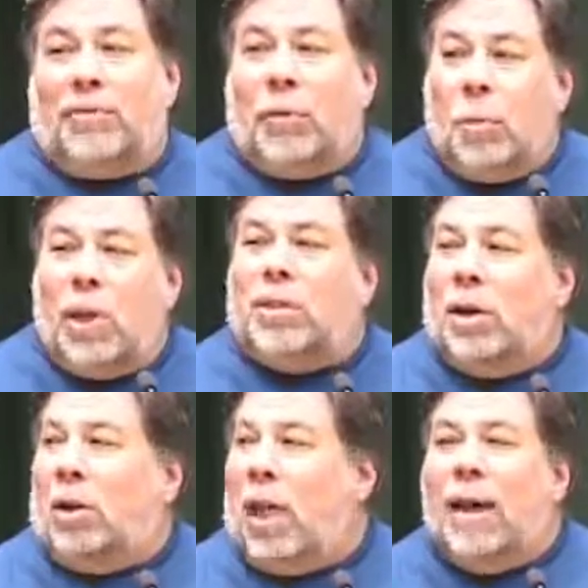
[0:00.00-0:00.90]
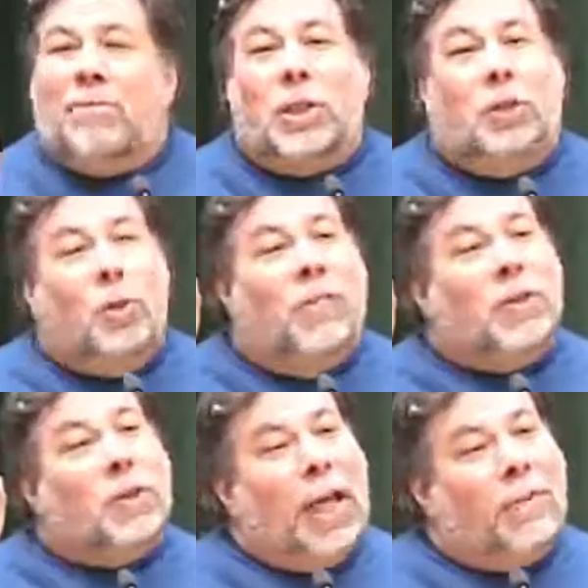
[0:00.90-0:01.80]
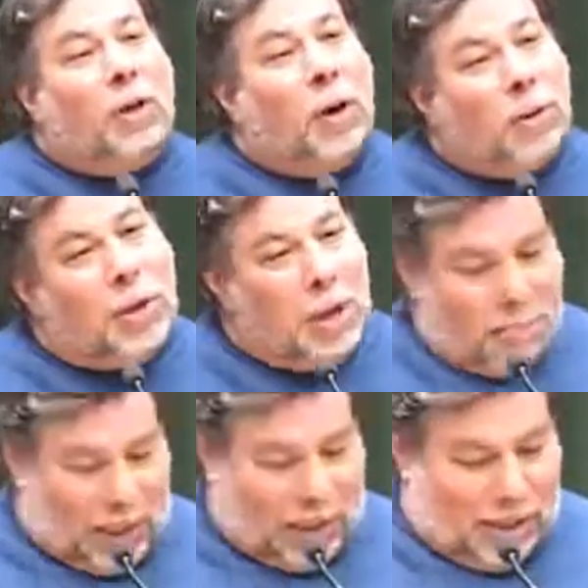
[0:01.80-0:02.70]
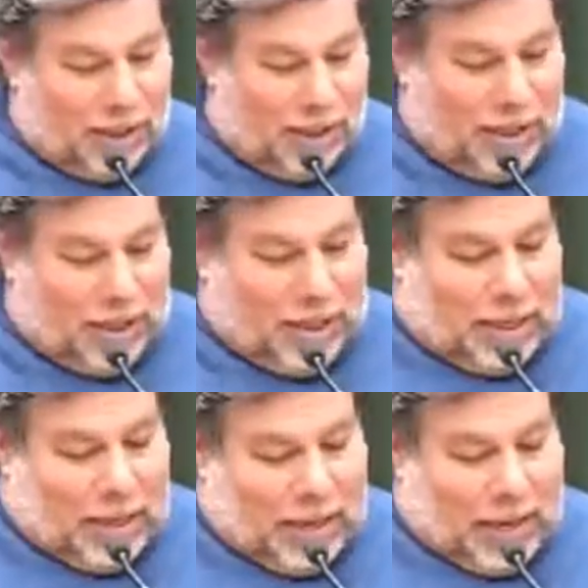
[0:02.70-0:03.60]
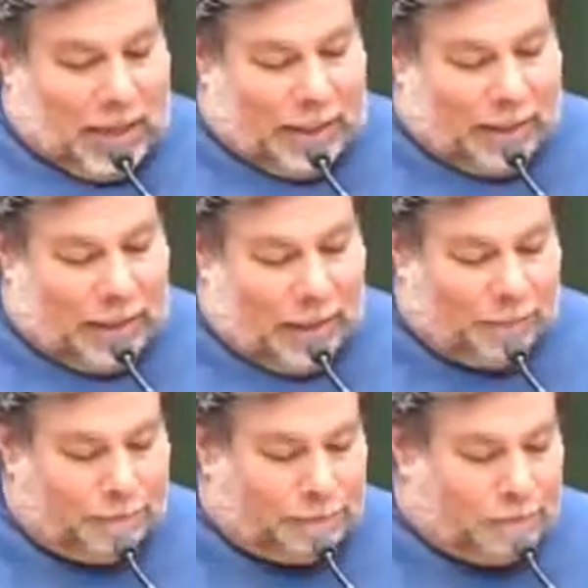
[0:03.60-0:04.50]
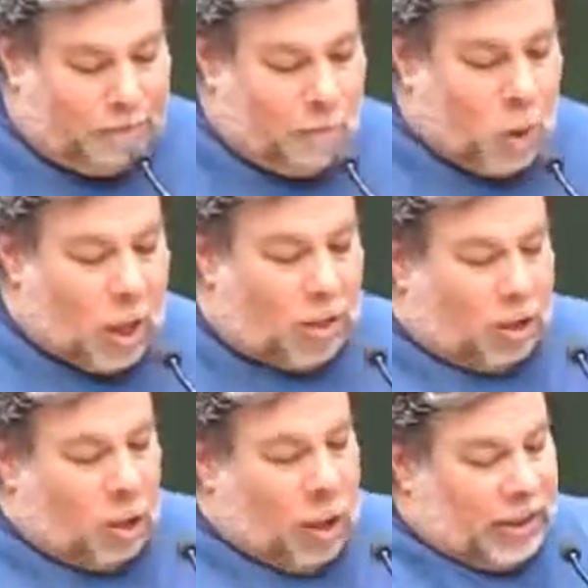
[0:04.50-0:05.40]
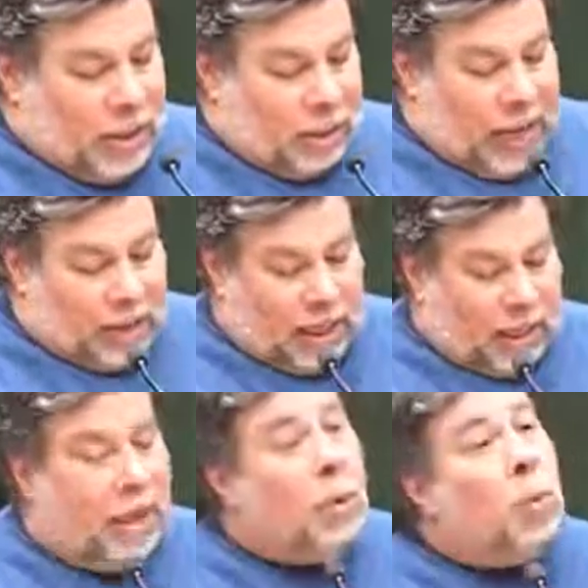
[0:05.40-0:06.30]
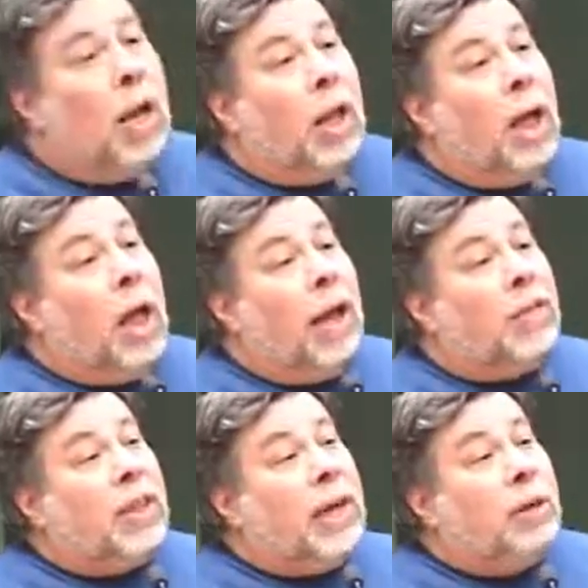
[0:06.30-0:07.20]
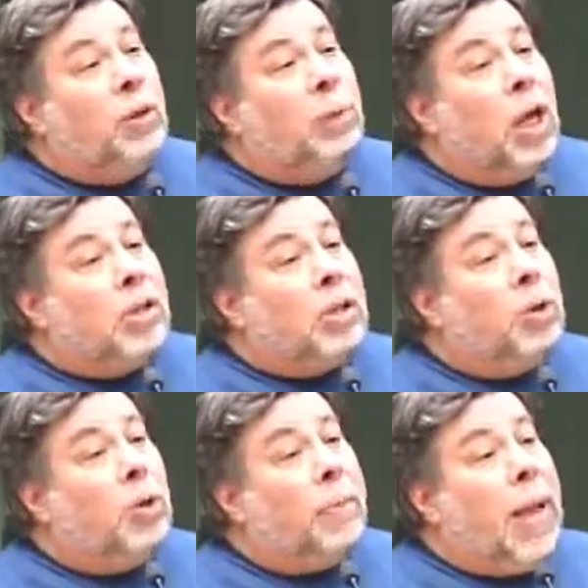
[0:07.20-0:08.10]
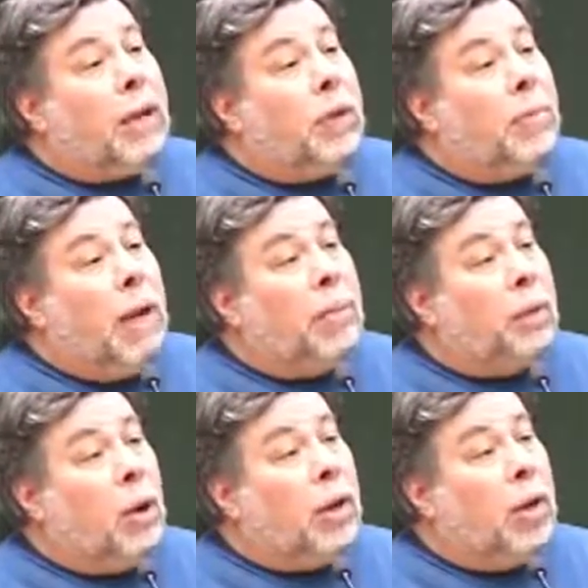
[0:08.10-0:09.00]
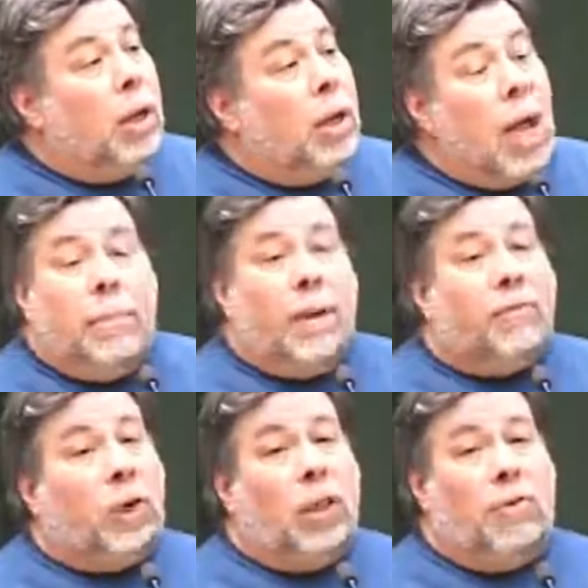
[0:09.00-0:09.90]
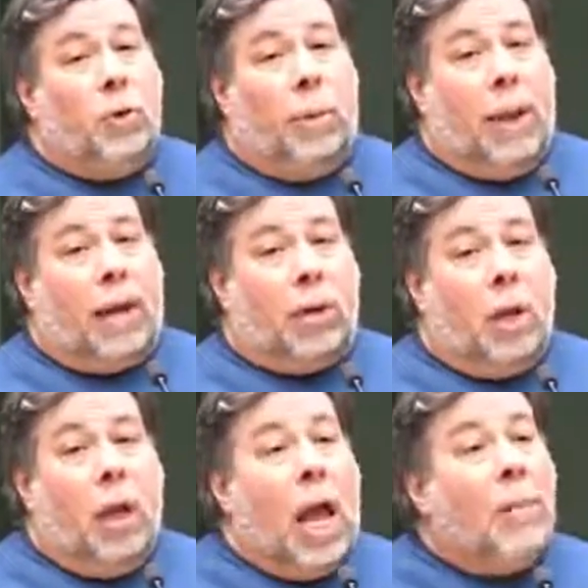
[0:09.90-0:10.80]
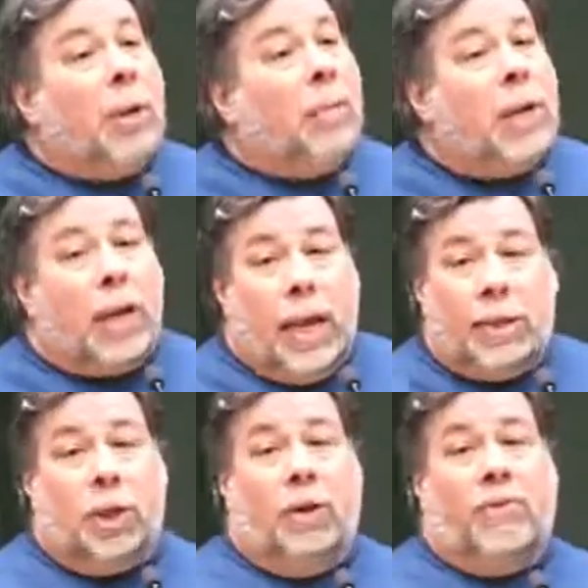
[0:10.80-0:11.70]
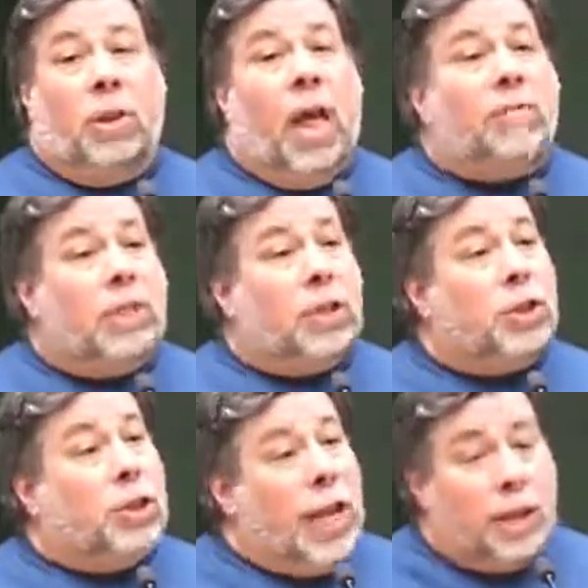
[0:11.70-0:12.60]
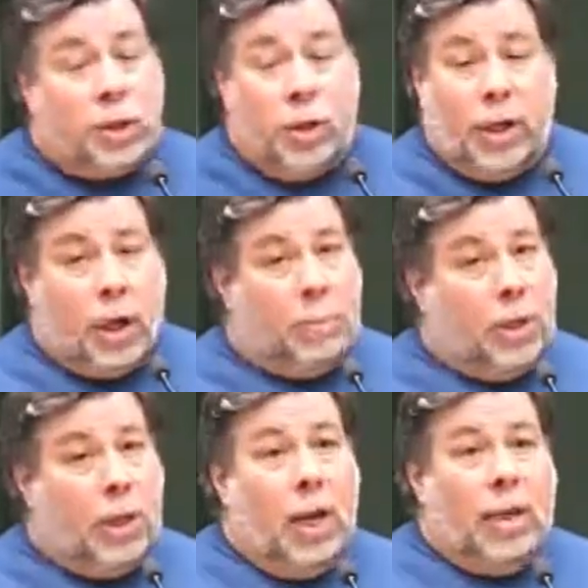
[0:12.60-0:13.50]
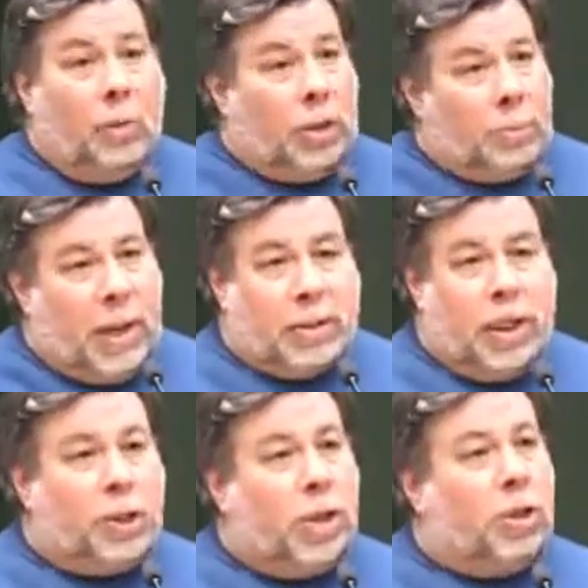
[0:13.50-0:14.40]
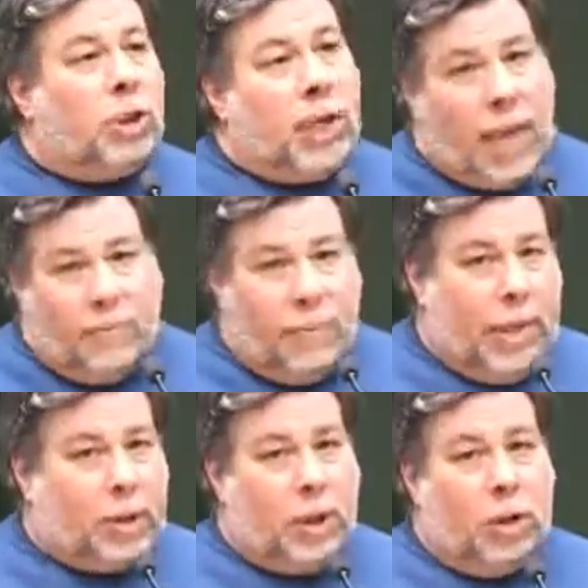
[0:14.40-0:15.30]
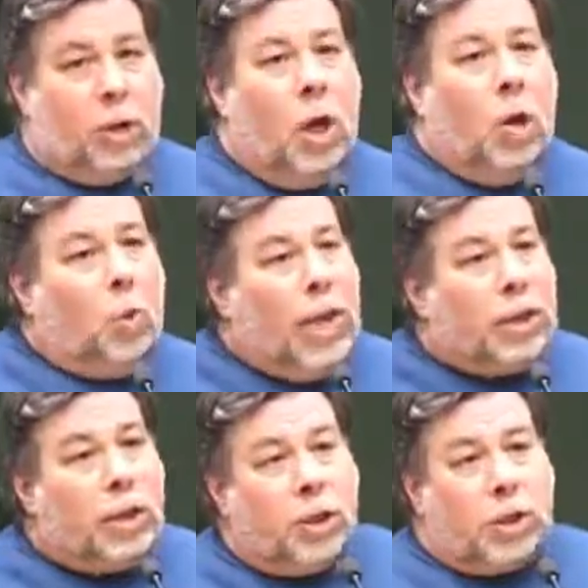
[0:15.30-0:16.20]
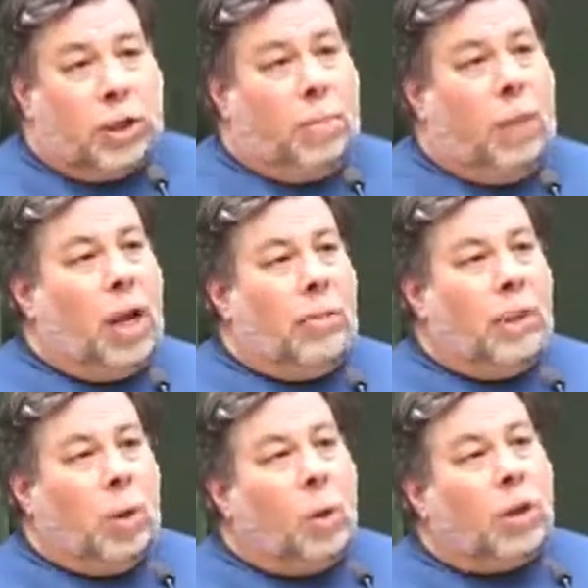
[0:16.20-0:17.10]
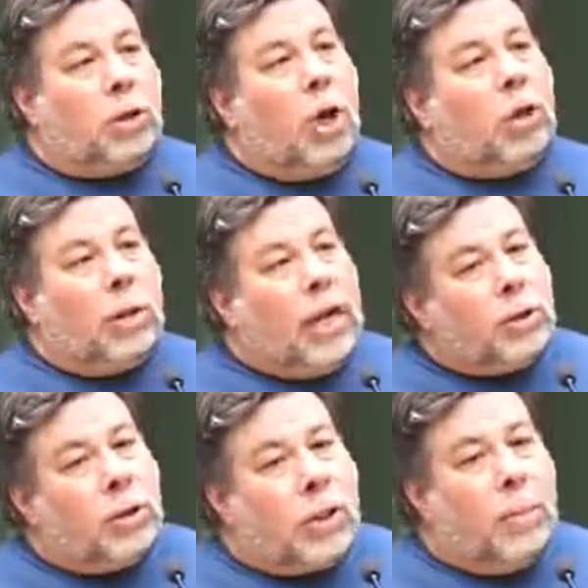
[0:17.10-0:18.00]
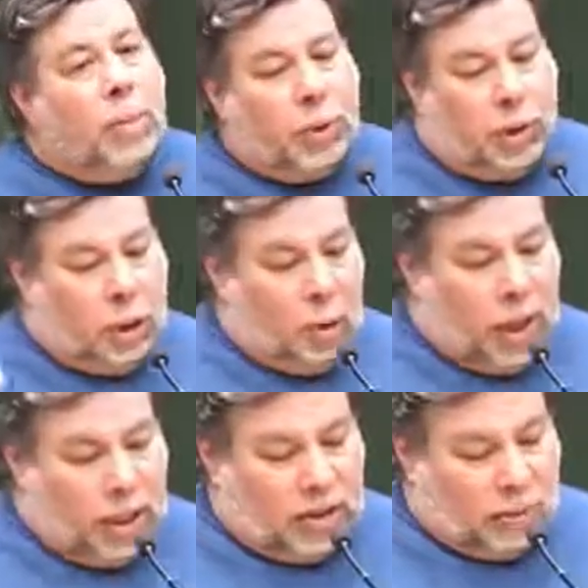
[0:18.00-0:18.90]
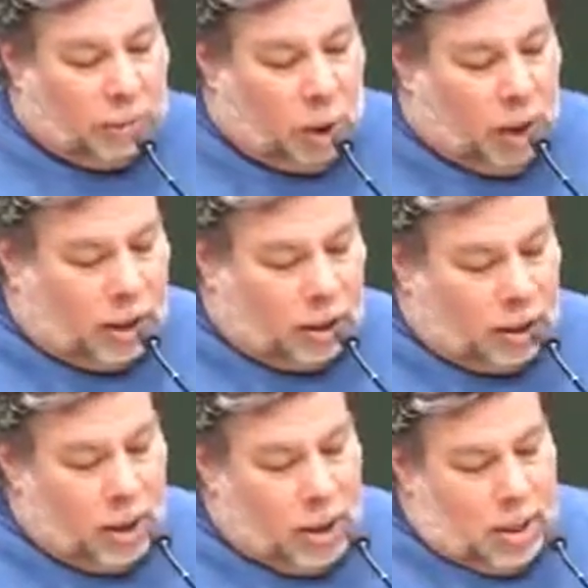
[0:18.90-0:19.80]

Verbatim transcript: but for once in our lives, the two of us will have our own company. And um, so I said, next I said, well, everything I do belongs to Hewlett Packard, my employer. I'm never going to leave Hewlett Packard. I'm going to be an engineer for life. This is an engineering company that respects engineers, that came from engineers. We engineers at the bottom of the org chart actually come up with the new ideas for products.